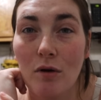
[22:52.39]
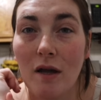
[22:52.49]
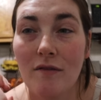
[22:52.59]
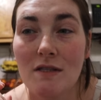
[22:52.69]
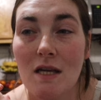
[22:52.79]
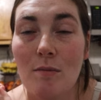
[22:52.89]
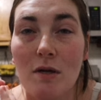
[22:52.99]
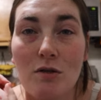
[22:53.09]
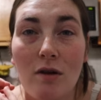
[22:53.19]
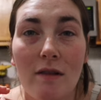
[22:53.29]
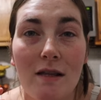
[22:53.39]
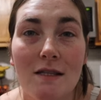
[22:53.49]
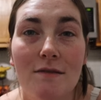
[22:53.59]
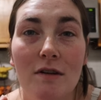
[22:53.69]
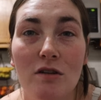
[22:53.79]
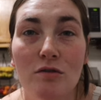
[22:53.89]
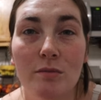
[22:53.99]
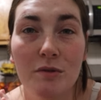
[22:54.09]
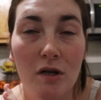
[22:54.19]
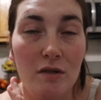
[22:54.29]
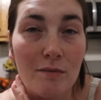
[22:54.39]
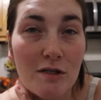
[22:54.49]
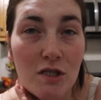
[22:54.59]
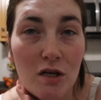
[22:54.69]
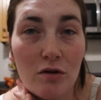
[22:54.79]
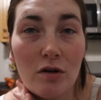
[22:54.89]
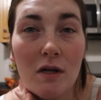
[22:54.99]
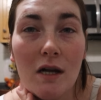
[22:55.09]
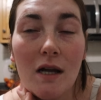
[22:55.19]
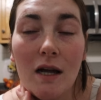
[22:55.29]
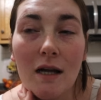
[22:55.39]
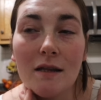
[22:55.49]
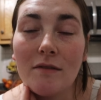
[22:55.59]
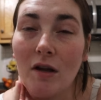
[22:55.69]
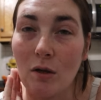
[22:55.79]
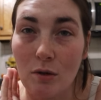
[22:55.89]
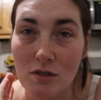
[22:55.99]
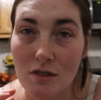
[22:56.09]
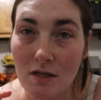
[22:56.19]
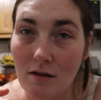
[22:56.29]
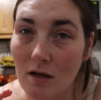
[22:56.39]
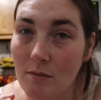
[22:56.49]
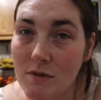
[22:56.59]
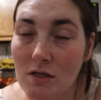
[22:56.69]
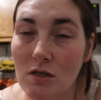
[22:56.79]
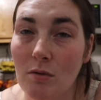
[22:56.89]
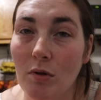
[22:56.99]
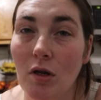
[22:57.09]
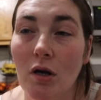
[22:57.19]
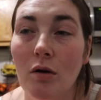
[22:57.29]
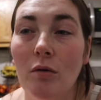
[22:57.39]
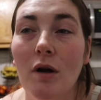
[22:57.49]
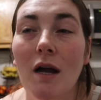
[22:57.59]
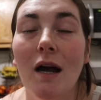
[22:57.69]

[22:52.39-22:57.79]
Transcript: If you did, make sure you like this video, subscribe to my channel, and leave any questions in the comment section down below.